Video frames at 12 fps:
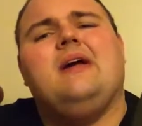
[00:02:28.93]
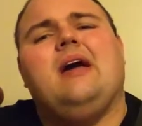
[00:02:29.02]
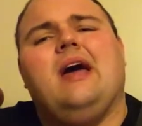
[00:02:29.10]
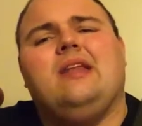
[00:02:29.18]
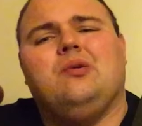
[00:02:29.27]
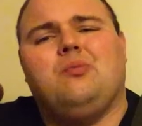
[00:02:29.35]

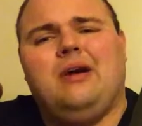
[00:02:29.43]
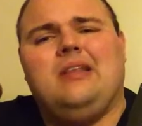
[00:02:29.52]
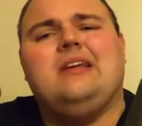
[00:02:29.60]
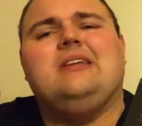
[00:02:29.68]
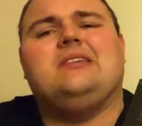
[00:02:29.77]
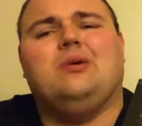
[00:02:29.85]
And the way
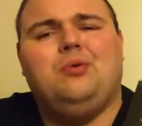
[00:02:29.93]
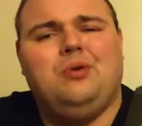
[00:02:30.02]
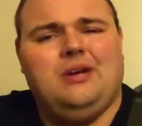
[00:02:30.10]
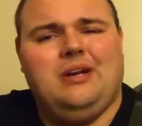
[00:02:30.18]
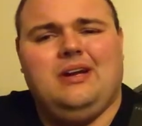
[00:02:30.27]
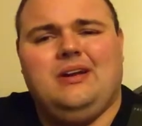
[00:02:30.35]
they do
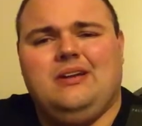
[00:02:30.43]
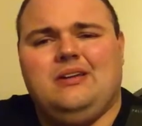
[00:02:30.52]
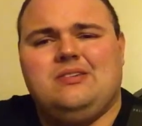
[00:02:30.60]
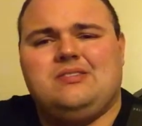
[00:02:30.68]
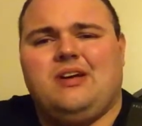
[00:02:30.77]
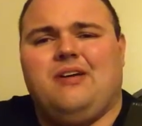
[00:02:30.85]
it and
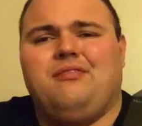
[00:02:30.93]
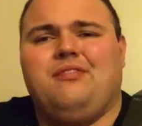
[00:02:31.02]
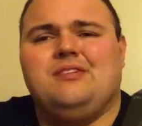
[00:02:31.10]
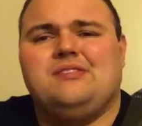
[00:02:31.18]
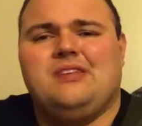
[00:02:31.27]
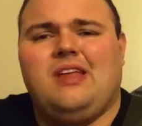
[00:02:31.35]
stuff
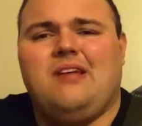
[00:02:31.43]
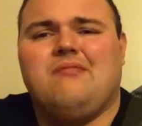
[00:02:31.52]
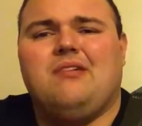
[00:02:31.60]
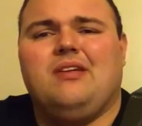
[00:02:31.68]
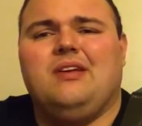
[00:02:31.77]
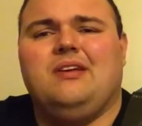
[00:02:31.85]
is they
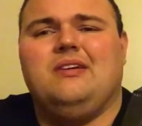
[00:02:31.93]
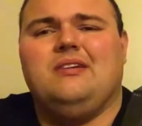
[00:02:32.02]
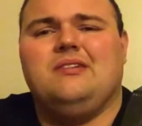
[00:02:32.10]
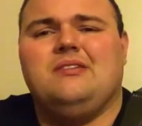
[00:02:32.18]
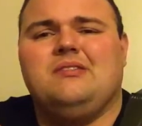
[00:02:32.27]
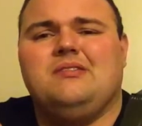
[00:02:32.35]
really
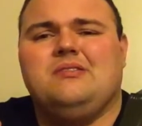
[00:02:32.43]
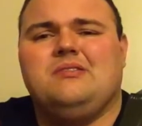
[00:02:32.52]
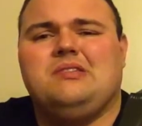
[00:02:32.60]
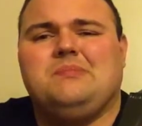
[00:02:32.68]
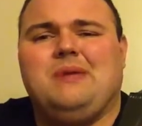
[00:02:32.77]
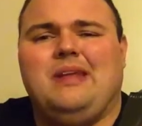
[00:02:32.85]

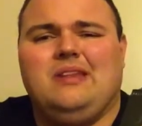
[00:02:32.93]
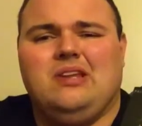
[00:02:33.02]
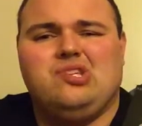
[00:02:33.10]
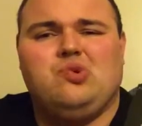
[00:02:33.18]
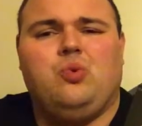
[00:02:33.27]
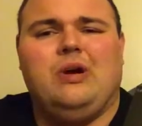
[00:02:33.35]
spin the
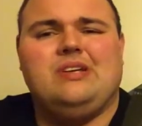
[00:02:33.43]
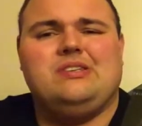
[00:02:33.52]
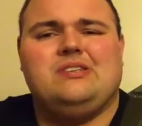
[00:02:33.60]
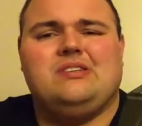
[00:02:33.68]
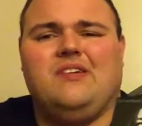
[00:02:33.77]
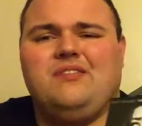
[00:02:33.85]

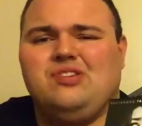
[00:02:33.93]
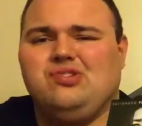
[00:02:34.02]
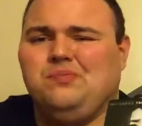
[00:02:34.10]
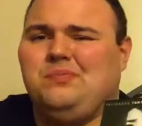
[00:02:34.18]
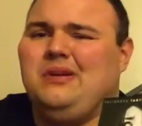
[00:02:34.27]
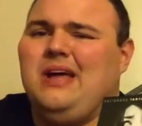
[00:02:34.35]
twists of the
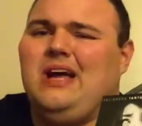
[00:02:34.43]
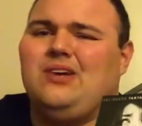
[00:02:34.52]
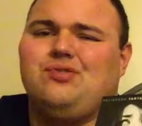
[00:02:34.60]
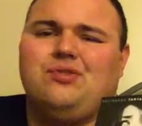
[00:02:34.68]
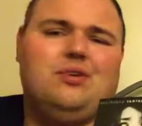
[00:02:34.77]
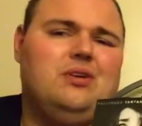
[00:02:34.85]

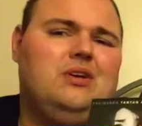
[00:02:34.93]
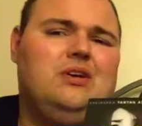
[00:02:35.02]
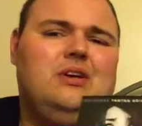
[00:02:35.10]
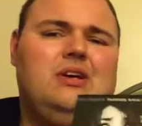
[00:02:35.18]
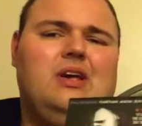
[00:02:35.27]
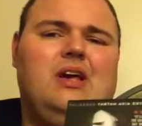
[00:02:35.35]
supernatural
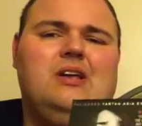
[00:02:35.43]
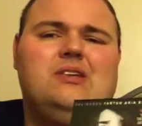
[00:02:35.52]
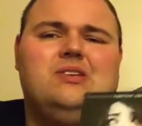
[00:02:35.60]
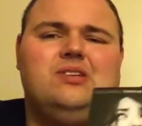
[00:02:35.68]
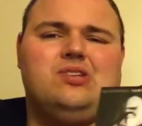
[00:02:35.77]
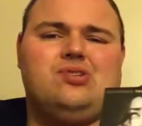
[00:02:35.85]

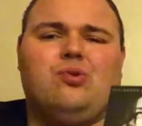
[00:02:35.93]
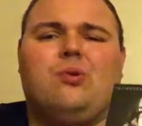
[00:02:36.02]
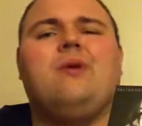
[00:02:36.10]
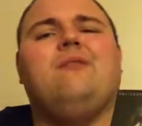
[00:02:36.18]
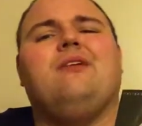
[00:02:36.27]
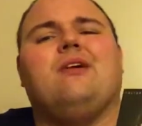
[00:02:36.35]
into the
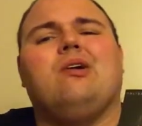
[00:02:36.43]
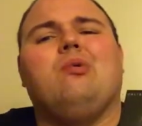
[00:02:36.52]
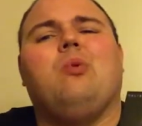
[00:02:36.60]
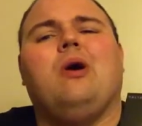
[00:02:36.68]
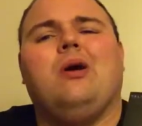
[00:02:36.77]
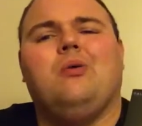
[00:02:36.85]
story very
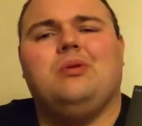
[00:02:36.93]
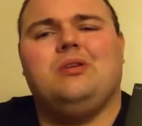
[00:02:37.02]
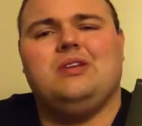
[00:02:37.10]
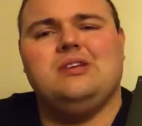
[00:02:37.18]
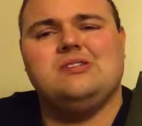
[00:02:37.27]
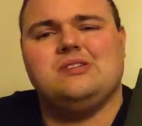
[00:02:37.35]
well with
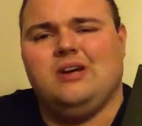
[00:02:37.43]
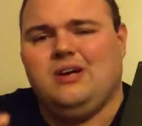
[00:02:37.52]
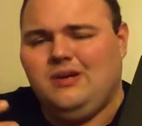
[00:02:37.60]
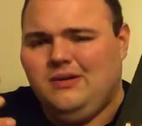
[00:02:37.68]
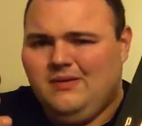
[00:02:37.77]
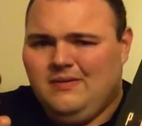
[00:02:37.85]
these uh,
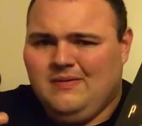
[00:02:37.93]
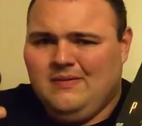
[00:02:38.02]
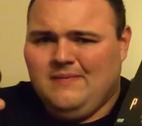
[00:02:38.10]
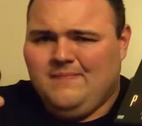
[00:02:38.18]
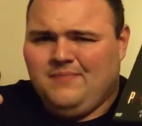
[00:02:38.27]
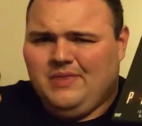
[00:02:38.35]

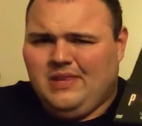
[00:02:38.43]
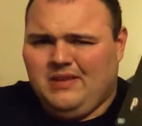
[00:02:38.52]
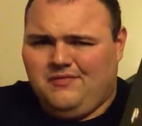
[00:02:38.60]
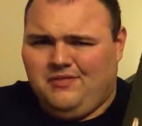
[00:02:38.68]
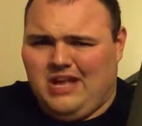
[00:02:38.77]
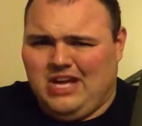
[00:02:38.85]

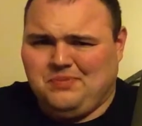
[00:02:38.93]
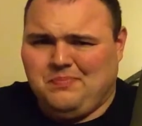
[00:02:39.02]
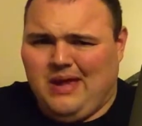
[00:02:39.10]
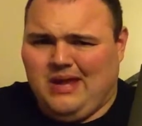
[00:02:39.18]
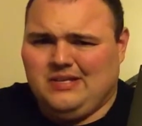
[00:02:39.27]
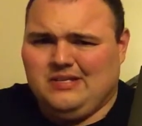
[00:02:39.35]

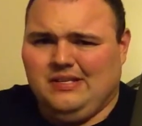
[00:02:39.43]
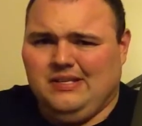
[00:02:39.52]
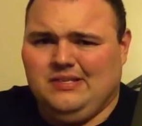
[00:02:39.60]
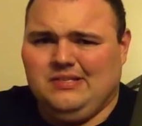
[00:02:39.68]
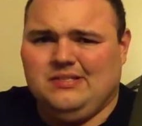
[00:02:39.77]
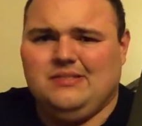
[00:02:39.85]
flashback
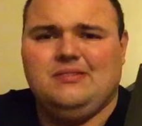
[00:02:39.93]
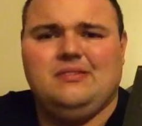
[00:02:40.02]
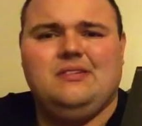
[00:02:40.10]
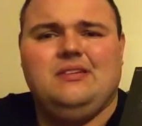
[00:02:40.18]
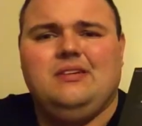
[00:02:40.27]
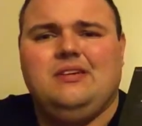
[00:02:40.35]
scenes
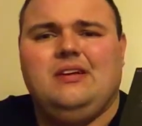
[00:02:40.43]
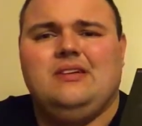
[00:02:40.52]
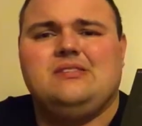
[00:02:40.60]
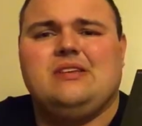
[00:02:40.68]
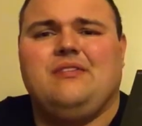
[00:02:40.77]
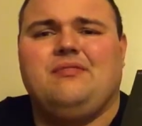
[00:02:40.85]
and
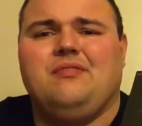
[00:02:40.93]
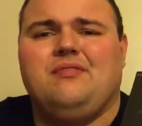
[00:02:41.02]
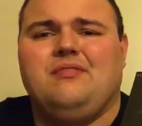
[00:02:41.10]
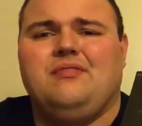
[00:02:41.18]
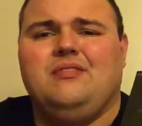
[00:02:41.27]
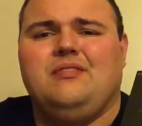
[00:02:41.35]
stuff of
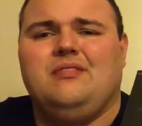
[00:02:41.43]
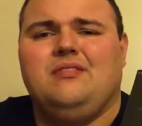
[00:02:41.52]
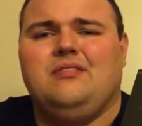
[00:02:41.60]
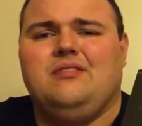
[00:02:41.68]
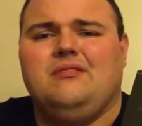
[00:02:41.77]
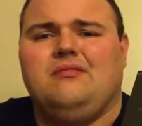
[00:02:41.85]

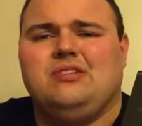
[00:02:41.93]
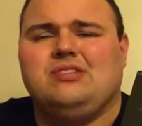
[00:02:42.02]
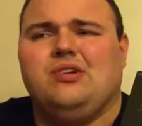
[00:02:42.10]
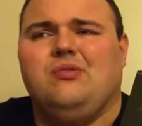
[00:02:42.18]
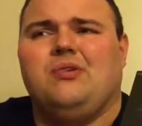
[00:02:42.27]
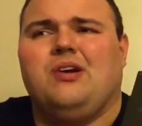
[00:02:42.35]
what's
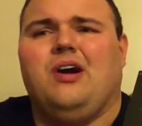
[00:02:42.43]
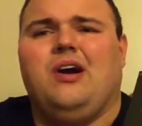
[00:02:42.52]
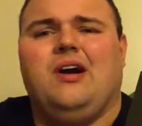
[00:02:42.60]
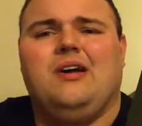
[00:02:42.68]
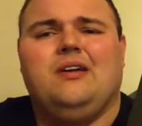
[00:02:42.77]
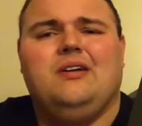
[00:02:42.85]
going
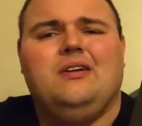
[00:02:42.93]
on.